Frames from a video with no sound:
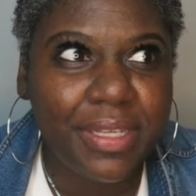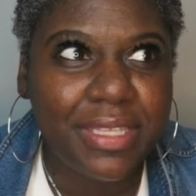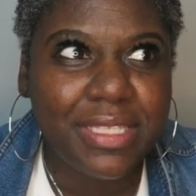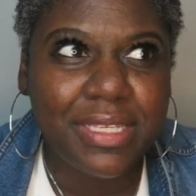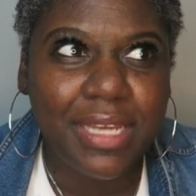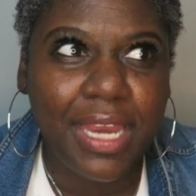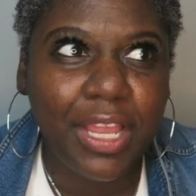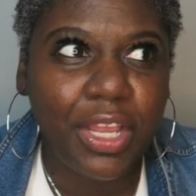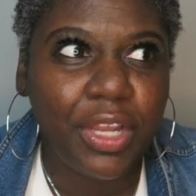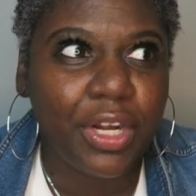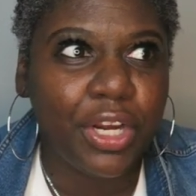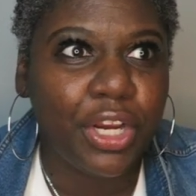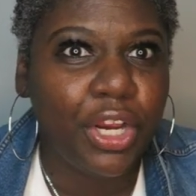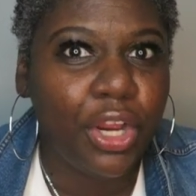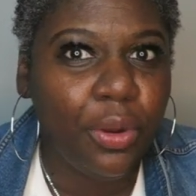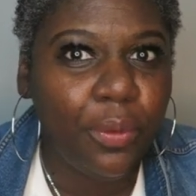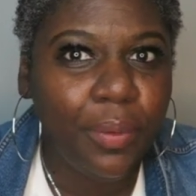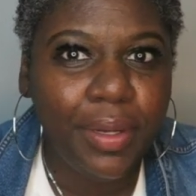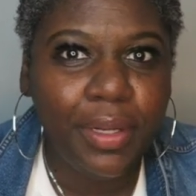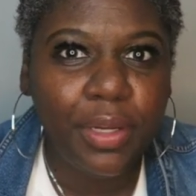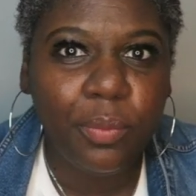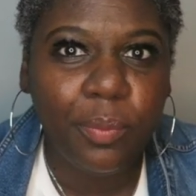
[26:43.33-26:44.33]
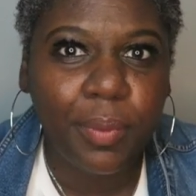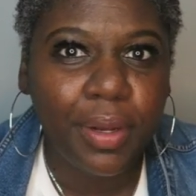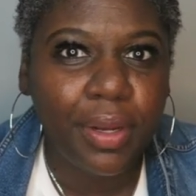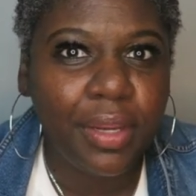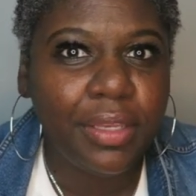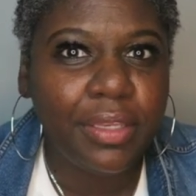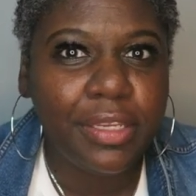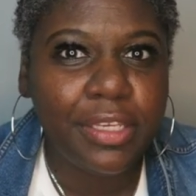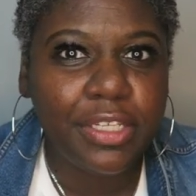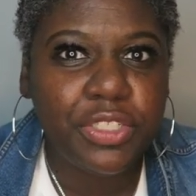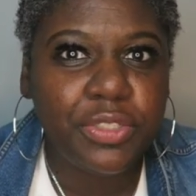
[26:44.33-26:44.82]
It's not gonna go anywhere
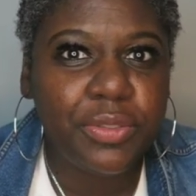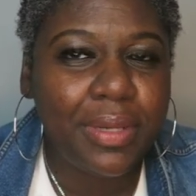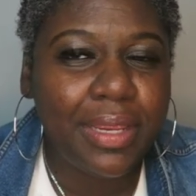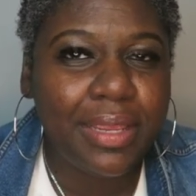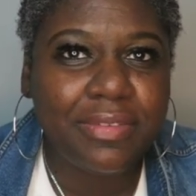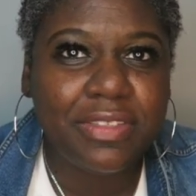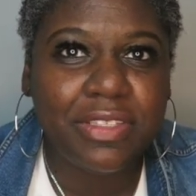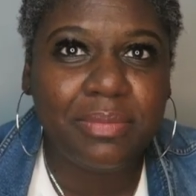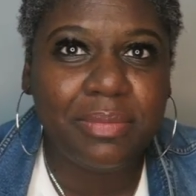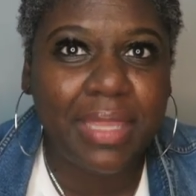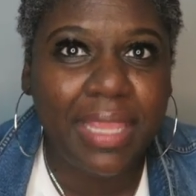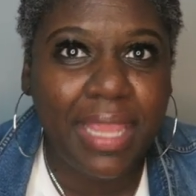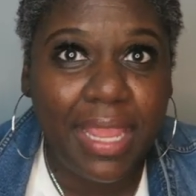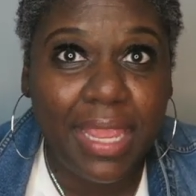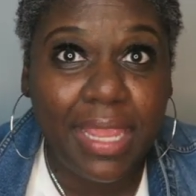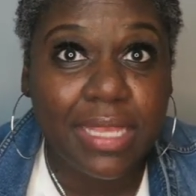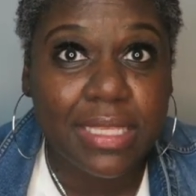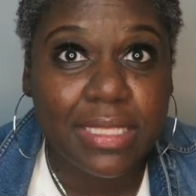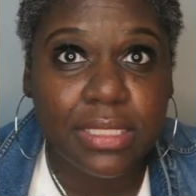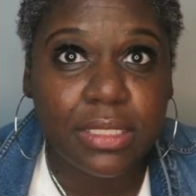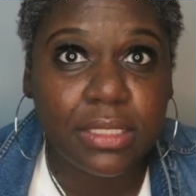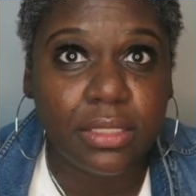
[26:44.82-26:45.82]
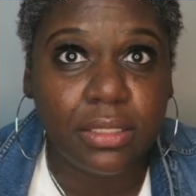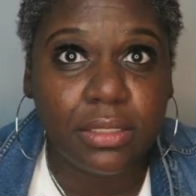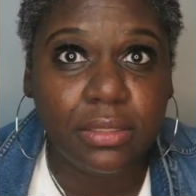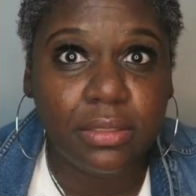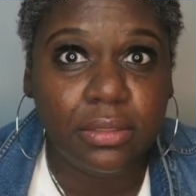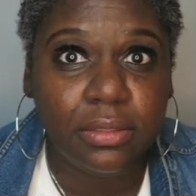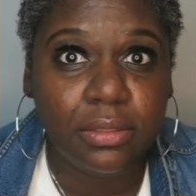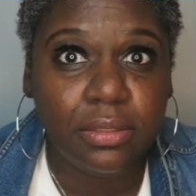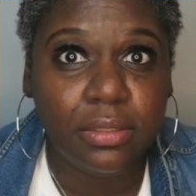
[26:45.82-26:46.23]
unless you have some gas in it.